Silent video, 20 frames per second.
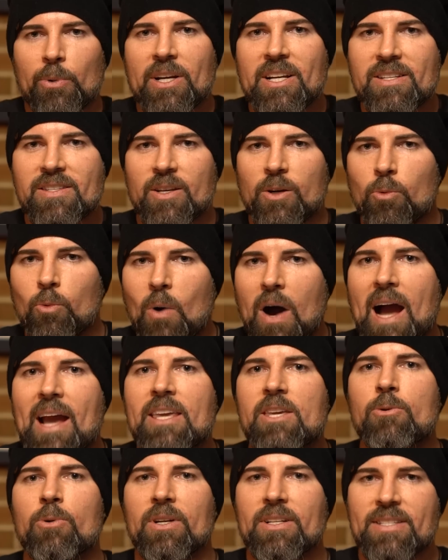reason why
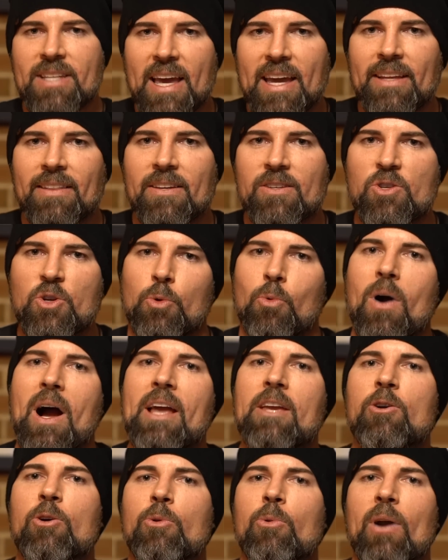you would take this or
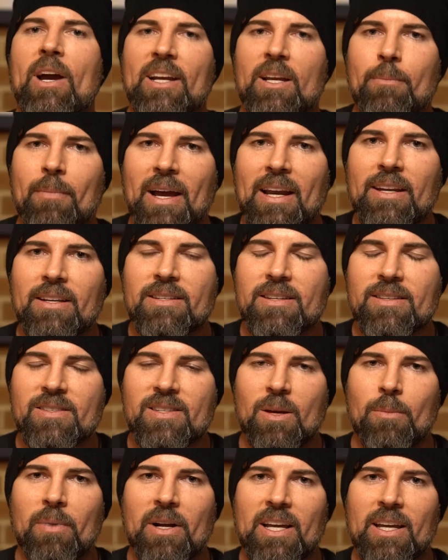why you would recommend it to
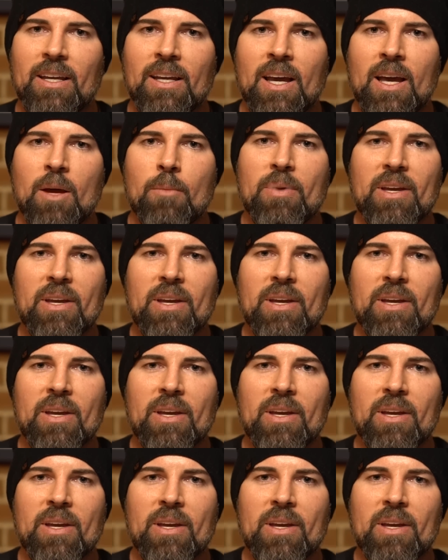somebody,